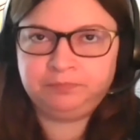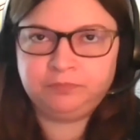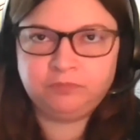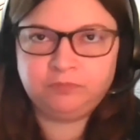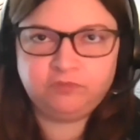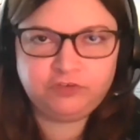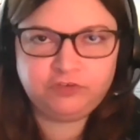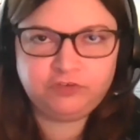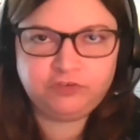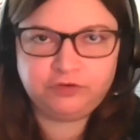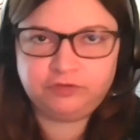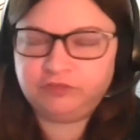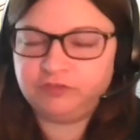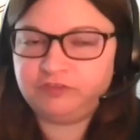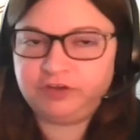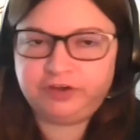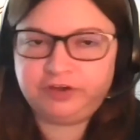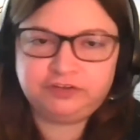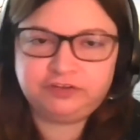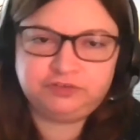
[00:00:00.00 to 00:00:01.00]
for
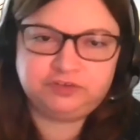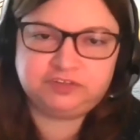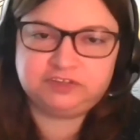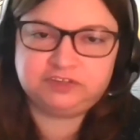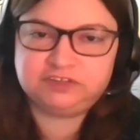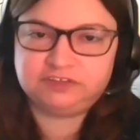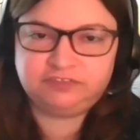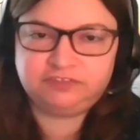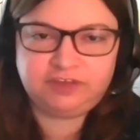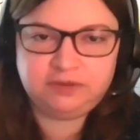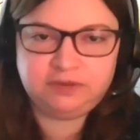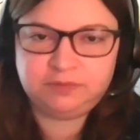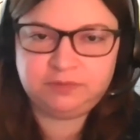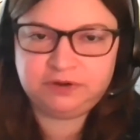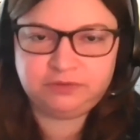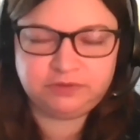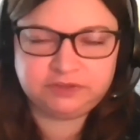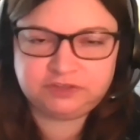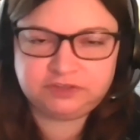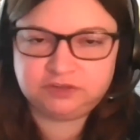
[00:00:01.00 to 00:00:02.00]
various reasons. If anybody
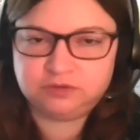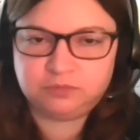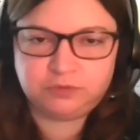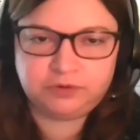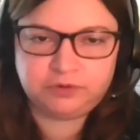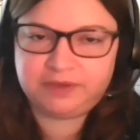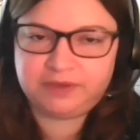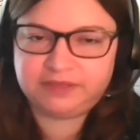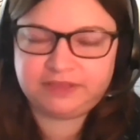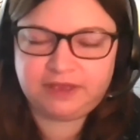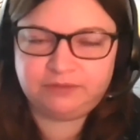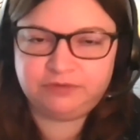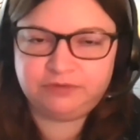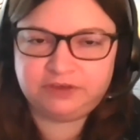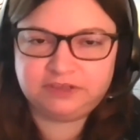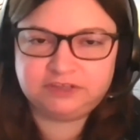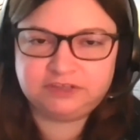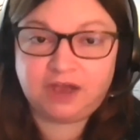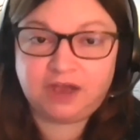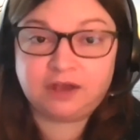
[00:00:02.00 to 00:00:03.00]
wants to know more about that, we
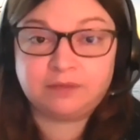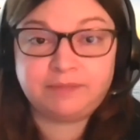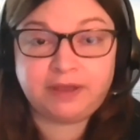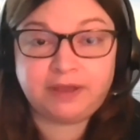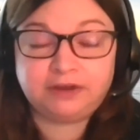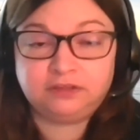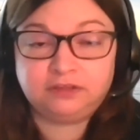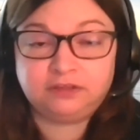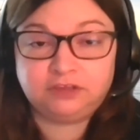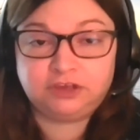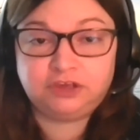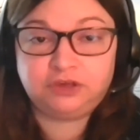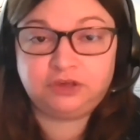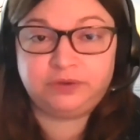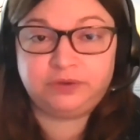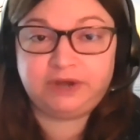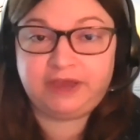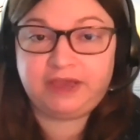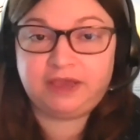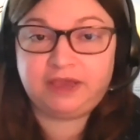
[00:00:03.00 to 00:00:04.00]
can talk about it in the
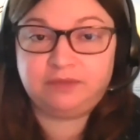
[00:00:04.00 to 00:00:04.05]
Q&A,